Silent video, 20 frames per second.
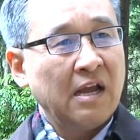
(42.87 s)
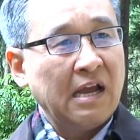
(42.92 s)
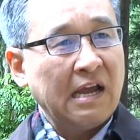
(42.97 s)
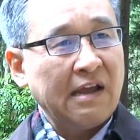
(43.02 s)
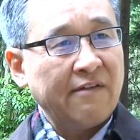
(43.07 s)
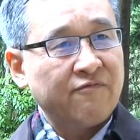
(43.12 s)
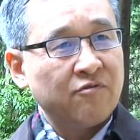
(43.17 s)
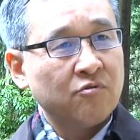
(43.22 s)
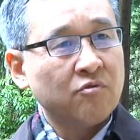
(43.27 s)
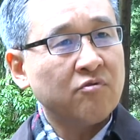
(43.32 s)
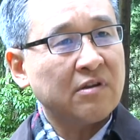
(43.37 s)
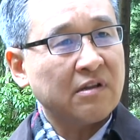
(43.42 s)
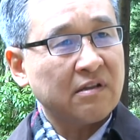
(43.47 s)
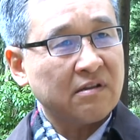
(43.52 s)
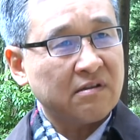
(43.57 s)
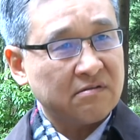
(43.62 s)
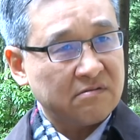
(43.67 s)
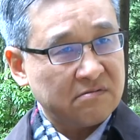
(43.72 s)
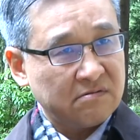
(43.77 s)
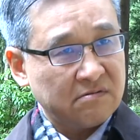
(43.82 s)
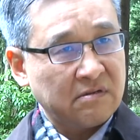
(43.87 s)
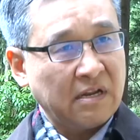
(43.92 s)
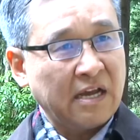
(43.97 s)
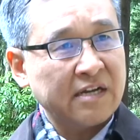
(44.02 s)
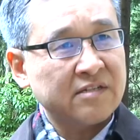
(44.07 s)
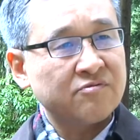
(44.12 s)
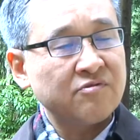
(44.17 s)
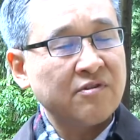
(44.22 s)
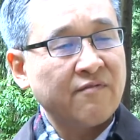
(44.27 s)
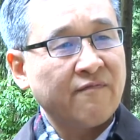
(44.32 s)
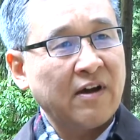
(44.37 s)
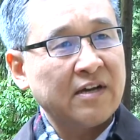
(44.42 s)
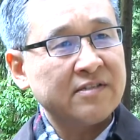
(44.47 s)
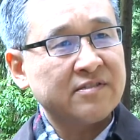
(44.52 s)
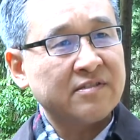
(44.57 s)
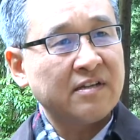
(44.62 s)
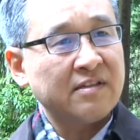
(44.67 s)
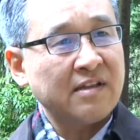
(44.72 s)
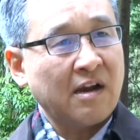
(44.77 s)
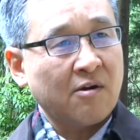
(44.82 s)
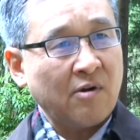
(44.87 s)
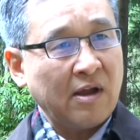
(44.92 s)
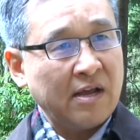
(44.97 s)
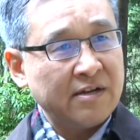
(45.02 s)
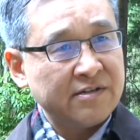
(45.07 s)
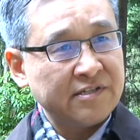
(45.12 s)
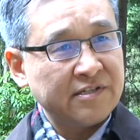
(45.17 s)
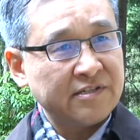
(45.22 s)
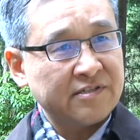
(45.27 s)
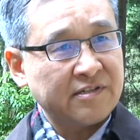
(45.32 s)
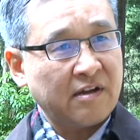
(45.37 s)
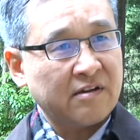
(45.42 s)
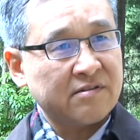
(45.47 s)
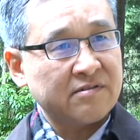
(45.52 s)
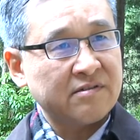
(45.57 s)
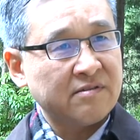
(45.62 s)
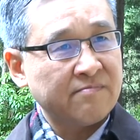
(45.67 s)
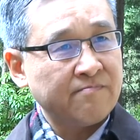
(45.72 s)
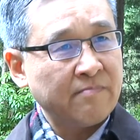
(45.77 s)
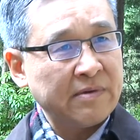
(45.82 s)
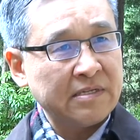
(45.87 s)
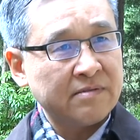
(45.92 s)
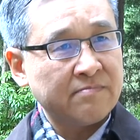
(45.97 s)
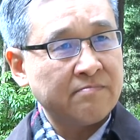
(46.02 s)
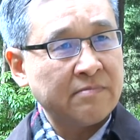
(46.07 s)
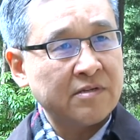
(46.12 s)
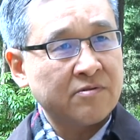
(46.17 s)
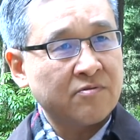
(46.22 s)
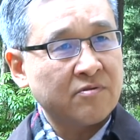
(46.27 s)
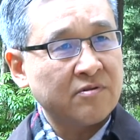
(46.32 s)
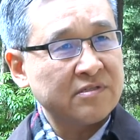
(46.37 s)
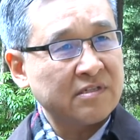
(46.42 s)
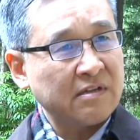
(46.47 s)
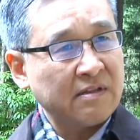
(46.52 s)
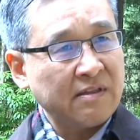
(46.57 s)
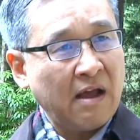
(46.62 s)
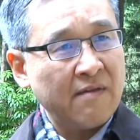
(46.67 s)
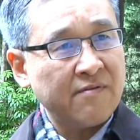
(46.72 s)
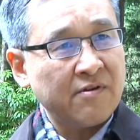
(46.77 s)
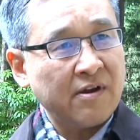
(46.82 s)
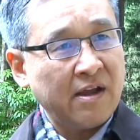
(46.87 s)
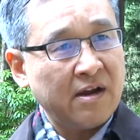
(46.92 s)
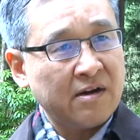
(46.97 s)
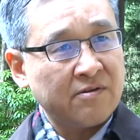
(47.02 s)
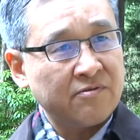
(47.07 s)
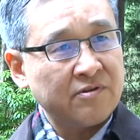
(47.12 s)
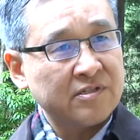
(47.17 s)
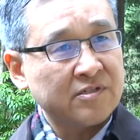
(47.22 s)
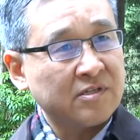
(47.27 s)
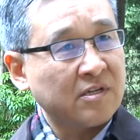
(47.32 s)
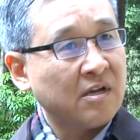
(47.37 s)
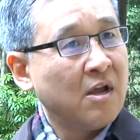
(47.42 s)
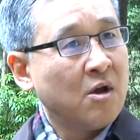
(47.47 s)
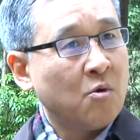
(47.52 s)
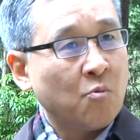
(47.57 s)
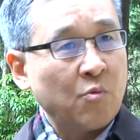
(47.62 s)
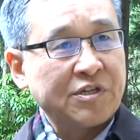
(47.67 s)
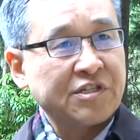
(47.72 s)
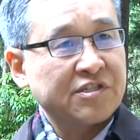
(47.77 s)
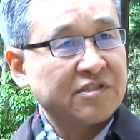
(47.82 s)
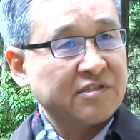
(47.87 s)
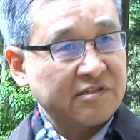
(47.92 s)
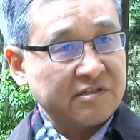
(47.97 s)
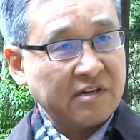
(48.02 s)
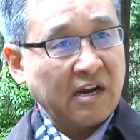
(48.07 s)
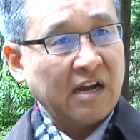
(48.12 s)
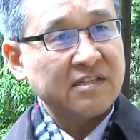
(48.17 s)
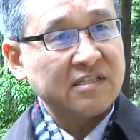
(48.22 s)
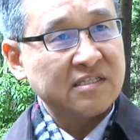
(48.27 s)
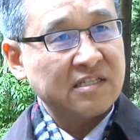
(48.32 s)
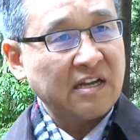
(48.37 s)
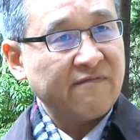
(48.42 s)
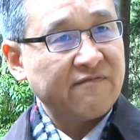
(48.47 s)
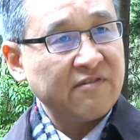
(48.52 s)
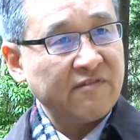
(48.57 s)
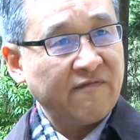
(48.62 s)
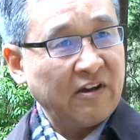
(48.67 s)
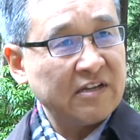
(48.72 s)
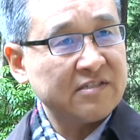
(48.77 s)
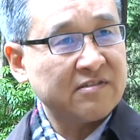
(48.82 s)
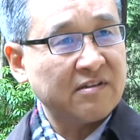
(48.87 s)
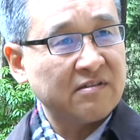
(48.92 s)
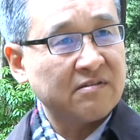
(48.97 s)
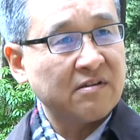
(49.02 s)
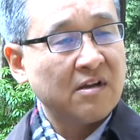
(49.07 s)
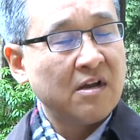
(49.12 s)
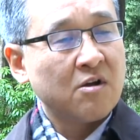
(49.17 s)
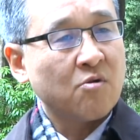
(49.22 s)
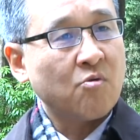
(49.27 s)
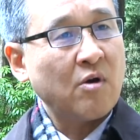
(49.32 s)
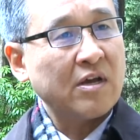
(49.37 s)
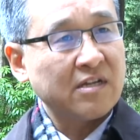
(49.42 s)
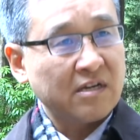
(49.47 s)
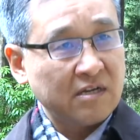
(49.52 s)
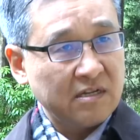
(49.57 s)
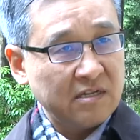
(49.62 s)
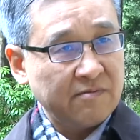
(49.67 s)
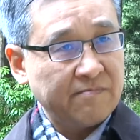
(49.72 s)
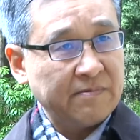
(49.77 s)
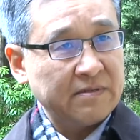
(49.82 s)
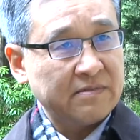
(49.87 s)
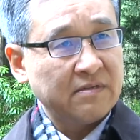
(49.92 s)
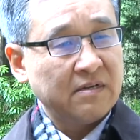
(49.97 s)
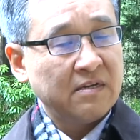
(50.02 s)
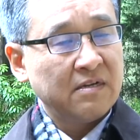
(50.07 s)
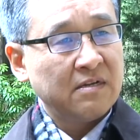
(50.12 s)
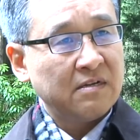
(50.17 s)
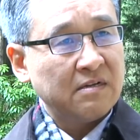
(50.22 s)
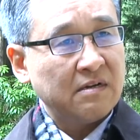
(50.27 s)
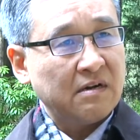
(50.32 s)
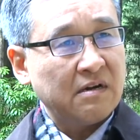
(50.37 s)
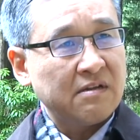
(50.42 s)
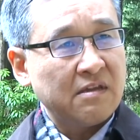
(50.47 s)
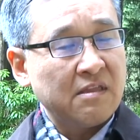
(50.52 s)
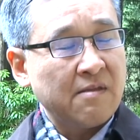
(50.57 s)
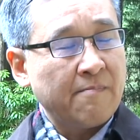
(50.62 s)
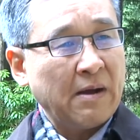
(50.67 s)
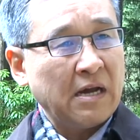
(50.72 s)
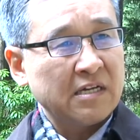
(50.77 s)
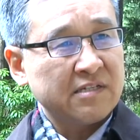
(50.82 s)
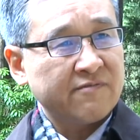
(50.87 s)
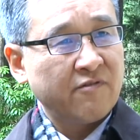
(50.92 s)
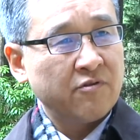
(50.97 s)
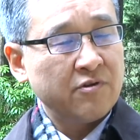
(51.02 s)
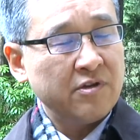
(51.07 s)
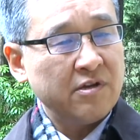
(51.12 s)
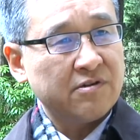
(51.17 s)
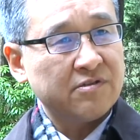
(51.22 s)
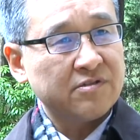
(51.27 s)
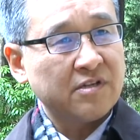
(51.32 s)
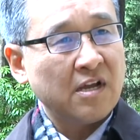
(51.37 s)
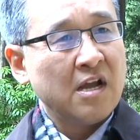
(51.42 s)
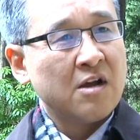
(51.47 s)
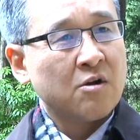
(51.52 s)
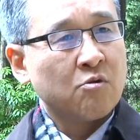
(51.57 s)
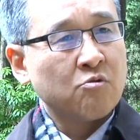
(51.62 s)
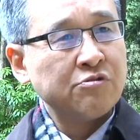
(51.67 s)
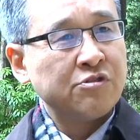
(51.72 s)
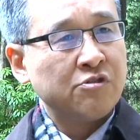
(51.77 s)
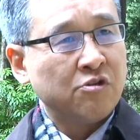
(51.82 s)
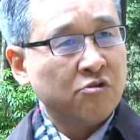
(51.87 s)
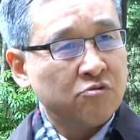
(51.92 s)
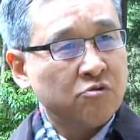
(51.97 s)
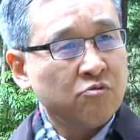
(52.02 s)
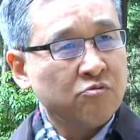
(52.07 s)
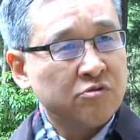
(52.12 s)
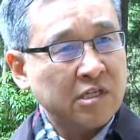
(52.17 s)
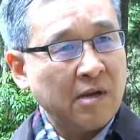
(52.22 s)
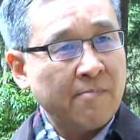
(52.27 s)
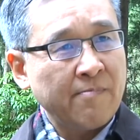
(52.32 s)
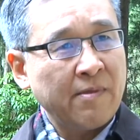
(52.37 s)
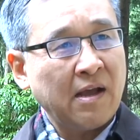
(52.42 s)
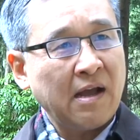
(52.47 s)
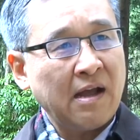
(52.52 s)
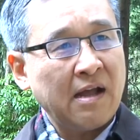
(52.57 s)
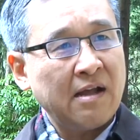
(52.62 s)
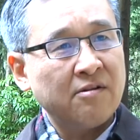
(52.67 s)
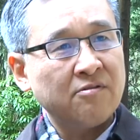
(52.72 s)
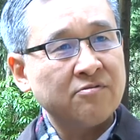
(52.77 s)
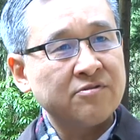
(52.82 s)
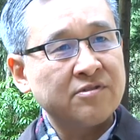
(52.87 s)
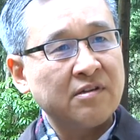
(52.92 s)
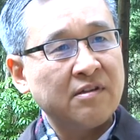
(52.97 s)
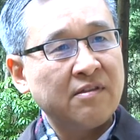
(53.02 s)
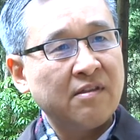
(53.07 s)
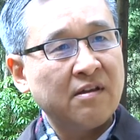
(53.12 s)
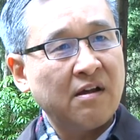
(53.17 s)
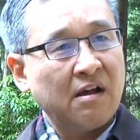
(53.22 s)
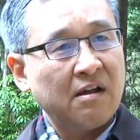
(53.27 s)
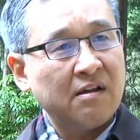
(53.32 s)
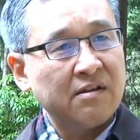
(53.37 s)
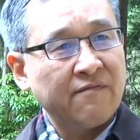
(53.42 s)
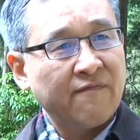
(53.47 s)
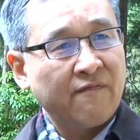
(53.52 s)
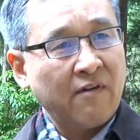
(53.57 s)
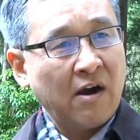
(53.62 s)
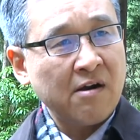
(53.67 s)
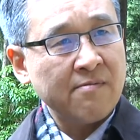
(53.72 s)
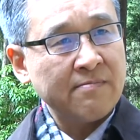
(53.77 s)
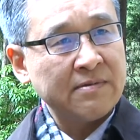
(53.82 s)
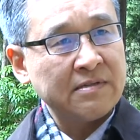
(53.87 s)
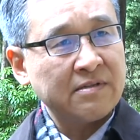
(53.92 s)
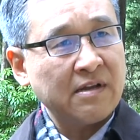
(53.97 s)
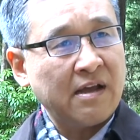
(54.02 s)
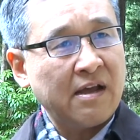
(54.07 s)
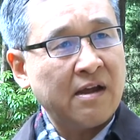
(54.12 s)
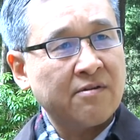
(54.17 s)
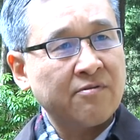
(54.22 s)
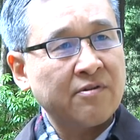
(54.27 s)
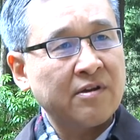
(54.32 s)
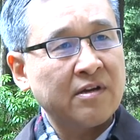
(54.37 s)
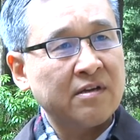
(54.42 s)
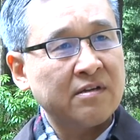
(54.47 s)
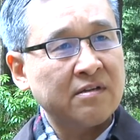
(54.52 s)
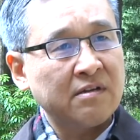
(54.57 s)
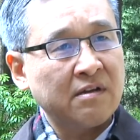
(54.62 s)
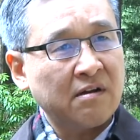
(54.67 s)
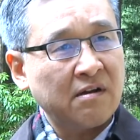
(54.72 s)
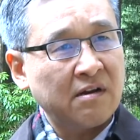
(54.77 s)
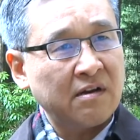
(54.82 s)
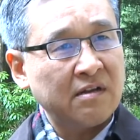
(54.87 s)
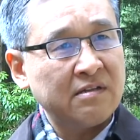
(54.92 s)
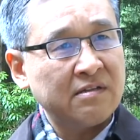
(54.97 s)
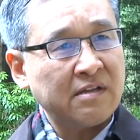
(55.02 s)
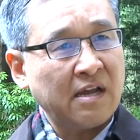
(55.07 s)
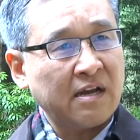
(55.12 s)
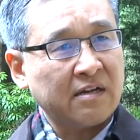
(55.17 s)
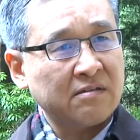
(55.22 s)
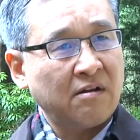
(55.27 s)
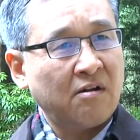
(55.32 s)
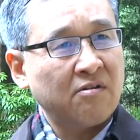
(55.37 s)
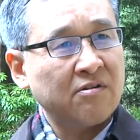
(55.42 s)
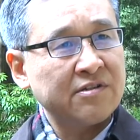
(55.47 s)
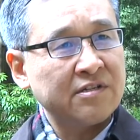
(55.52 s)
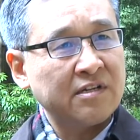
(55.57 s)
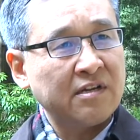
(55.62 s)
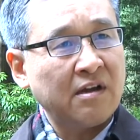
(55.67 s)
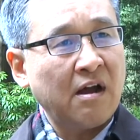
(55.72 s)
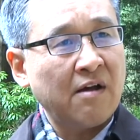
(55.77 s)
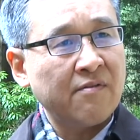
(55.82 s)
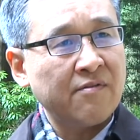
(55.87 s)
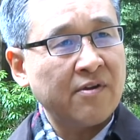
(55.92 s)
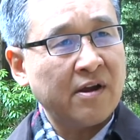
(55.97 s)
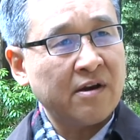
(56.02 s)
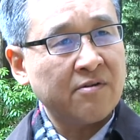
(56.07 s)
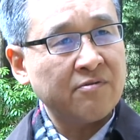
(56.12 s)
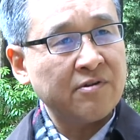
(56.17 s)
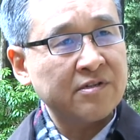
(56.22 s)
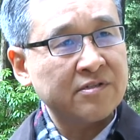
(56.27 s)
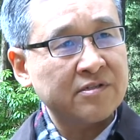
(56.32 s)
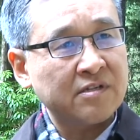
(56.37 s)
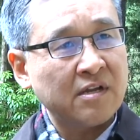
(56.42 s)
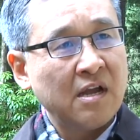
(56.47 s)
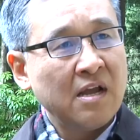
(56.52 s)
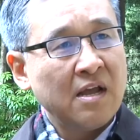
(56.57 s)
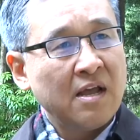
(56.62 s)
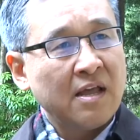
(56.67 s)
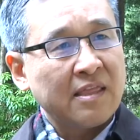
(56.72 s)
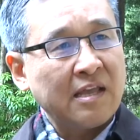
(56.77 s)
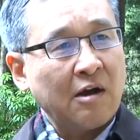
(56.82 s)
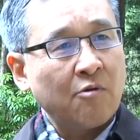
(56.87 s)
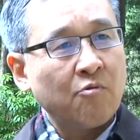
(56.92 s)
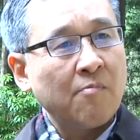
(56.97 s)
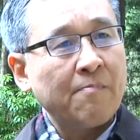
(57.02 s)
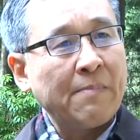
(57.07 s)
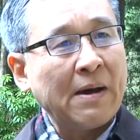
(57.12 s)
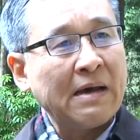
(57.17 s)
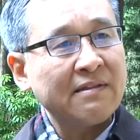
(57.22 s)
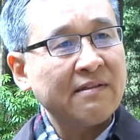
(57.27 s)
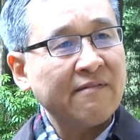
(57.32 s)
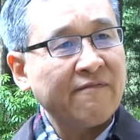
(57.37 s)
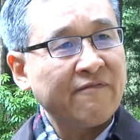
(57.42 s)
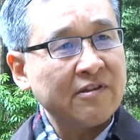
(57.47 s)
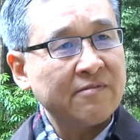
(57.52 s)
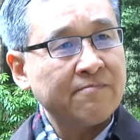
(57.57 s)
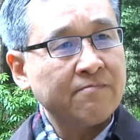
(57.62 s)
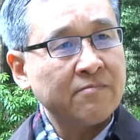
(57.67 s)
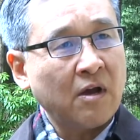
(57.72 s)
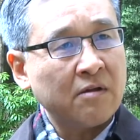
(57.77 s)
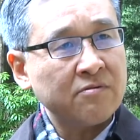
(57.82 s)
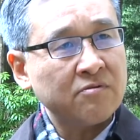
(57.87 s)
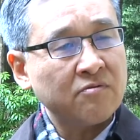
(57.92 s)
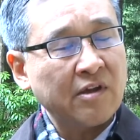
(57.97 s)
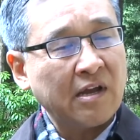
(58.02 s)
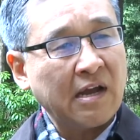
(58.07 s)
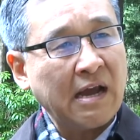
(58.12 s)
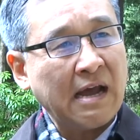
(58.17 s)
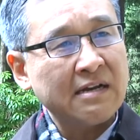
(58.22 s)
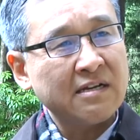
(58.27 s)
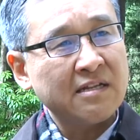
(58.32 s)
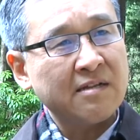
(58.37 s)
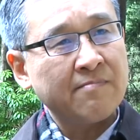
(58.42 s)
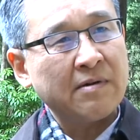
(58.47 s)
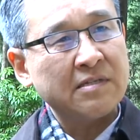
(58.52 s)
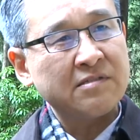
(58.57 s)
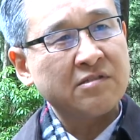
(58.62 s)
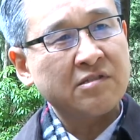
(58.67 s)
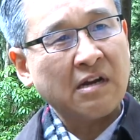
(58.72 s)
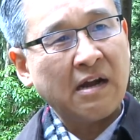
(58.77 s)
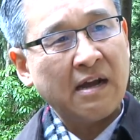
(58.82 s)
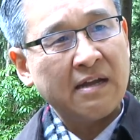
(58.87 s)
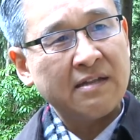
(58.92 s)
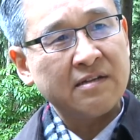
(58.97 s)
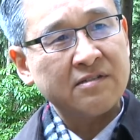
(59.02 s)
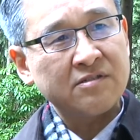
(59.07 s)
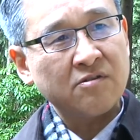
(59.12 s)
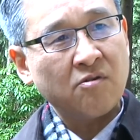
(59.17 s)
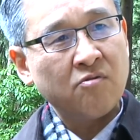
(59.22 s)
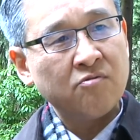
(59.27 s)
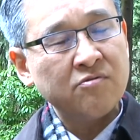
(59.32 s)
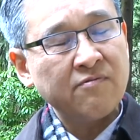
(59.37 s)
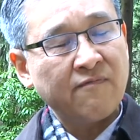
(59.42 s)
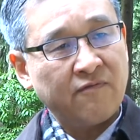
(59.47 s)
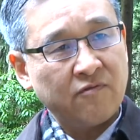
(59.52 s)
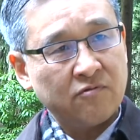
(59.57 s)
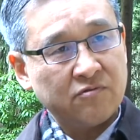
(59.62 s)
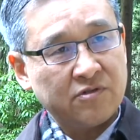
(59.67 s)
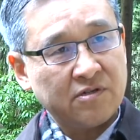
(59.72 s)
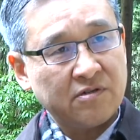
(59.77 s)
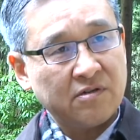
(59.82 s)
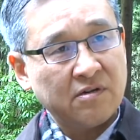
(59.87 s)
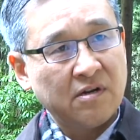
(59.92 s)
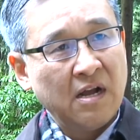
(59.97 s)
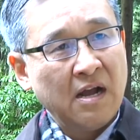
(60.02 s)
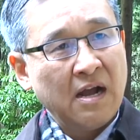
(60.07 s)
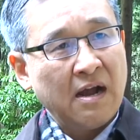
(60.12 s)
if you like to invest in our energy sector and minerals and other areas, which the Chinese have invested quite a little bit in the past few years, could you do something else in the environment area, in clean technology, in other areas that will benefit not only Canada, but China's own future?